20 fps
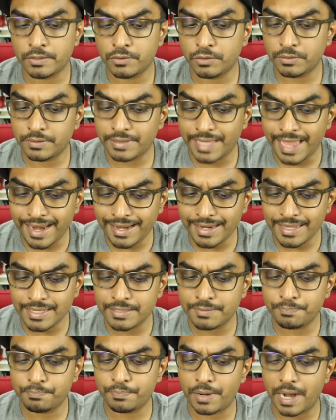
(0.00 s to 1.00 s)
So that
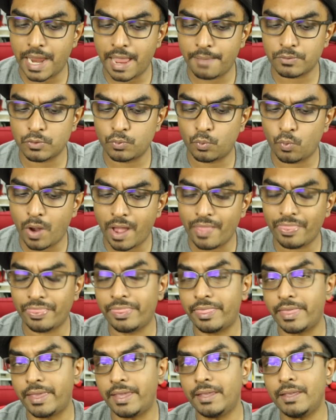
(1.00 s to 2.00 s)
is perhaps
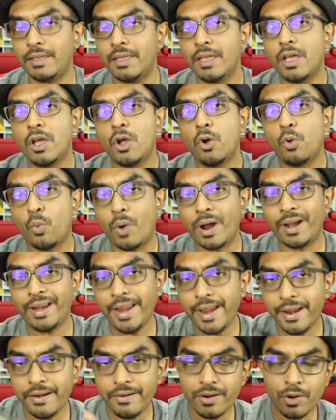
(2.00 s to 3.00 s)
one thing, one
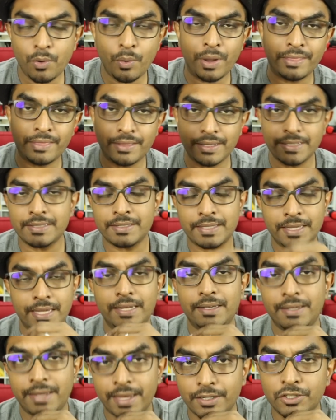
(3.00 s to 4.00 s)
area where this
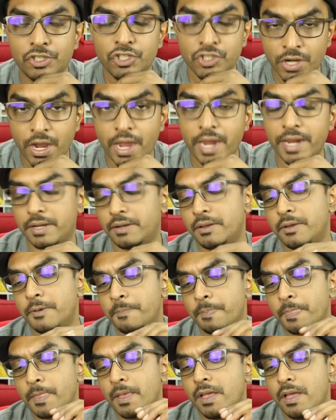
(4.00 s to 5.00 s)
kit can shine.
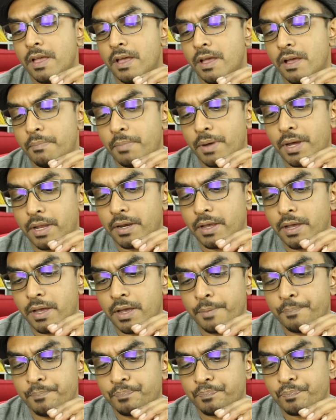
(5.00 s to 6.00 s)
But
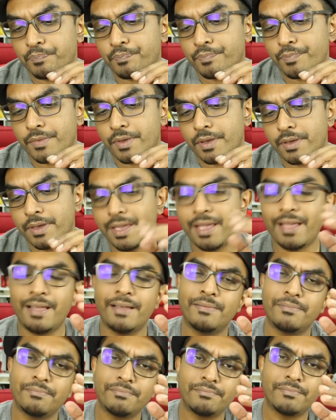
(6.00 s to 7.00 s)
yeah,
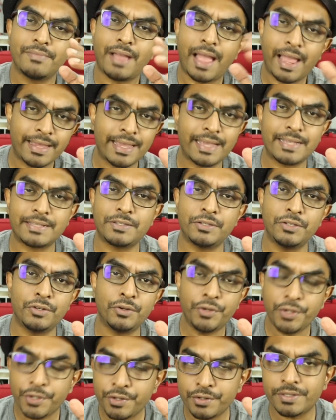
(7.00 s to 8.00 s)
I guess, you know,
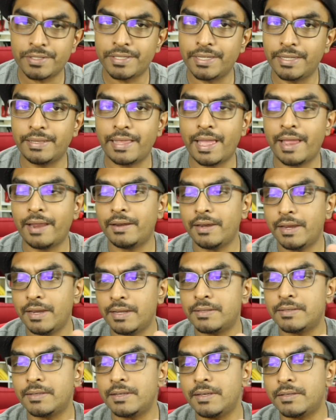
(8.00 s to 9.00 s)
you could say that
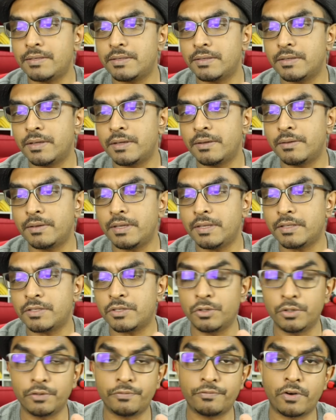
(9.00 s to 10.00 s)
it's
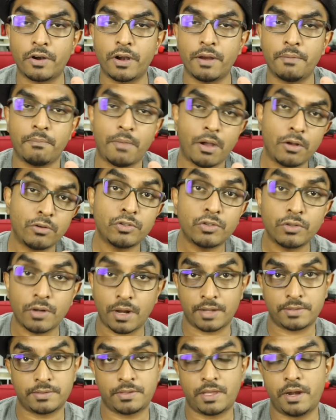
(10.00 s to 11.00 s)
good for a mouth to
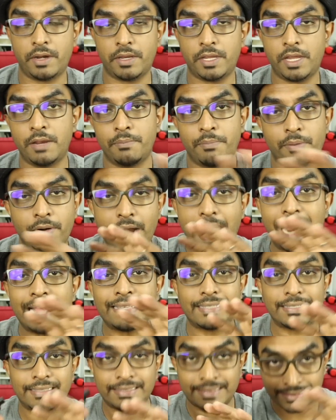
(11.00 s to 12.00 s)
lung starter kit. But
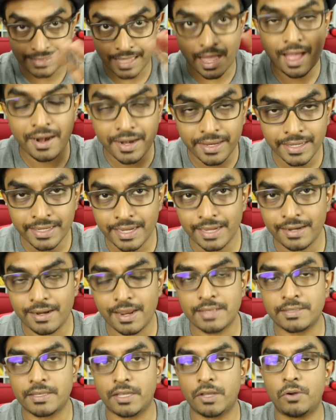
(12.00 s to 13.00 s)
as a starter kit
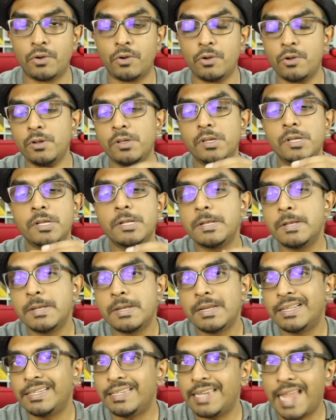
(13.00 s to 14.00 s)
as a whole,
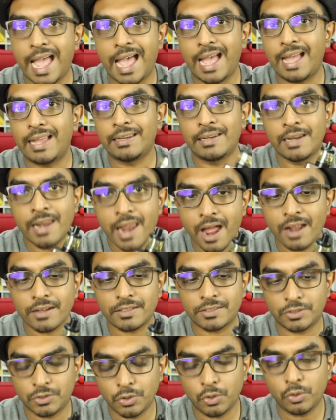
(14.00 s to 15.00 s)
nah,
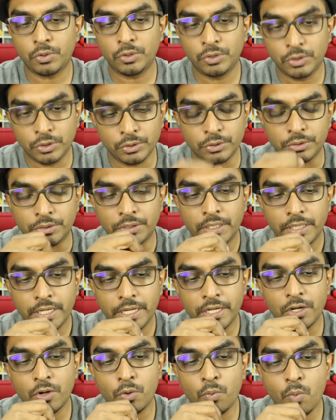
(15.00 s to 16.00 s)
not so good.
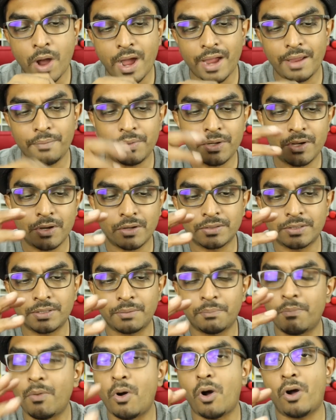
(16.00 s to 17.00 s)
You know why? Because the
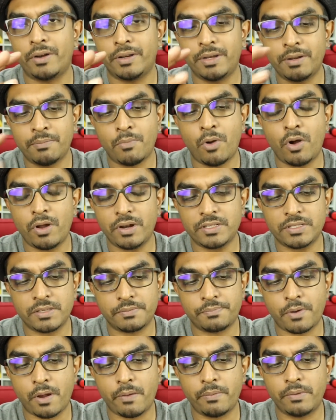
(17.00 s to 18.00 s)
mod is a
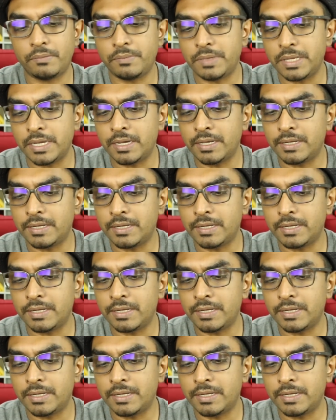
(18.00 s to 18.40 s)
problem here.